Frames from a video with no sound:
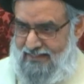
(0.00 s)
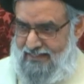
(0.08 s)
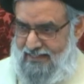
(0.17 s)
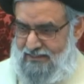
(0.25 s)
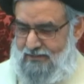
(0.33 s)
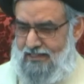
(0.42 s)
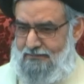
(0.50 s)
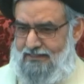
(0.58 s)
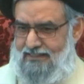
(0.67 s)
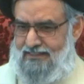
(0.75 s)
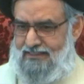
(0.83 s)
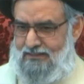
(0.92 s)
And so let
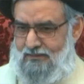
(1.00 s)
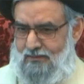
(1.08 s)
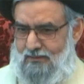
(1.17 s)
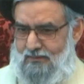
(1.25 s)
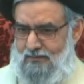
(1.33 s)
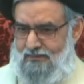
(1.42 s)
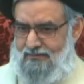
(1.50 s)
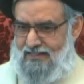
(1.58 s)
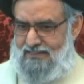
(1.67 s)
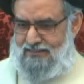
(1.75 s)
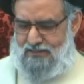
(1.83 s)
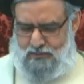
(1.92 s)
me, you know,
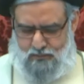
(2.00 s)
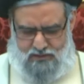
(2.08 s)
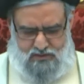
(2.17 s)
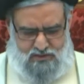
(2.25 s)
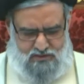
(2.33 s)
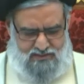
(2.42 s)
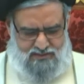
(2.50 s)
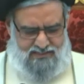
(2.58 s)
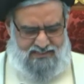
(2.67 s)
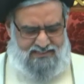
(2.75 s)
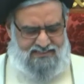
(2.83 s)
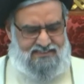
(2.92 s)
raise this question.
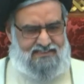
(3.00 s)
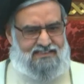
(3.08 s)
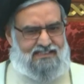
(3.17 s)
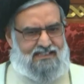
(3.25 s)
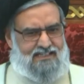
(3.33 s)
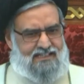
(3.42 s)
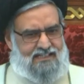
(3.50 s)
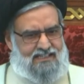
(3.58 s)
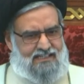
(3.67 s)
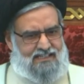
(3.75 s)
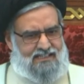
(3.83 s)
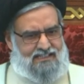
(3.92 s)
Is
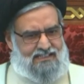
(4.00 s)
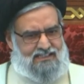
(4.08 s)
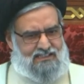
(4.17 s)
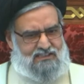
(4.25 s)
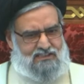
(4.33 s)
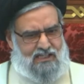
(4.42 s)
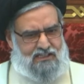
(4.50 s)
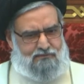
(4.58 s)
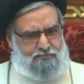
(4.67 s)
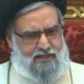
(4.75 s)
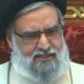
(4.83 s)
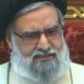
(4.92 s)
the
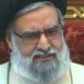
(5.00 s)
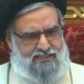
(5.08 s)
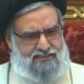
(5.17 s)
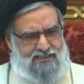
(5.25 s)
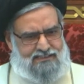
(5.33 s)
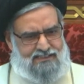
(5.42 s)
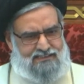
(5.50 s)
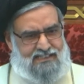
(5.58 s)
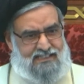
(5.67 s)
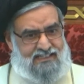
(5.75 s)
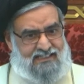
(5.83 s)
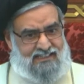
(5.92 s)
statement that this is
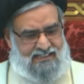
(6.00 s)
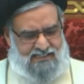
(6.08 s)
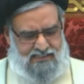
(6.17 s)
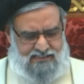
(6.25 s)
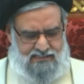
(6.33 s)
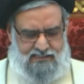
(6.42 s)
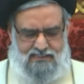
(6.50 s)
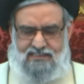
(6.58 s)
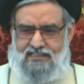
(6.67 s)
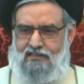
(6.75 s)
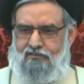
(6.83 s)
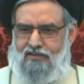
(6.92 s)
an Eid, is
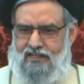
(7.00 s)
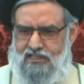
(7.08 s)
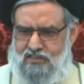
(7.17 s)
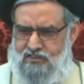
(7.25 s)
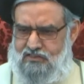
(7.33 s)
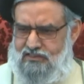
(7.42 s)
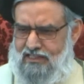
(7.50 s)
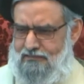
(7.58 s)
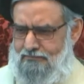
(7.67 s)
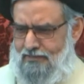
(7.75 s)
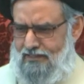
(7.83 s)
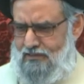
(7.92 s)
it a religious
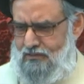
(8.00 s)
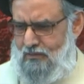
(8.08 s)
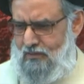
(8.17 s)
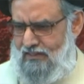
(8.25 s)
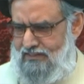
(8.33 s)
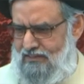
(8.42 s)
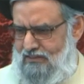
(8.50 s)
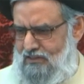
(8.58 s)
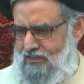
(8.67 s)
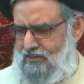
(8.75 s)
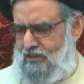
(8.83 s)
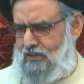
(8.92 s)
statement or is it
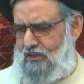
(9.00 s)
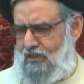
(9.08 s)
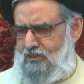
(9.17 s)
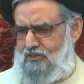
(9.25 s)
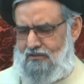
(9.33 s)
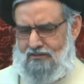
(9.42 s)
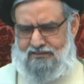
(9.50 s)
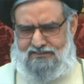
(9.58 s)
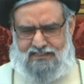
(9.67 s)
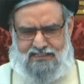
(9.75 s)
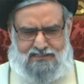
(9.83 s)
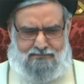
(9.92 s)
just a cultural
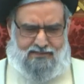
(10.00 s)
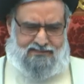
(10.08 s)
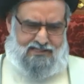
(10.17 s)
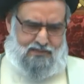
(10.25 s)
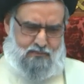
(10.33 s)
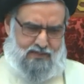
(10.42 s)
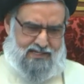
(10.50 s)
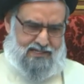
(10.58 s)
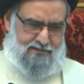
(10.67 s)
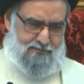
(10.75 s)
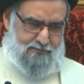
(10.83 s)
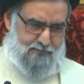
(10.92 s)
sentiment that we have?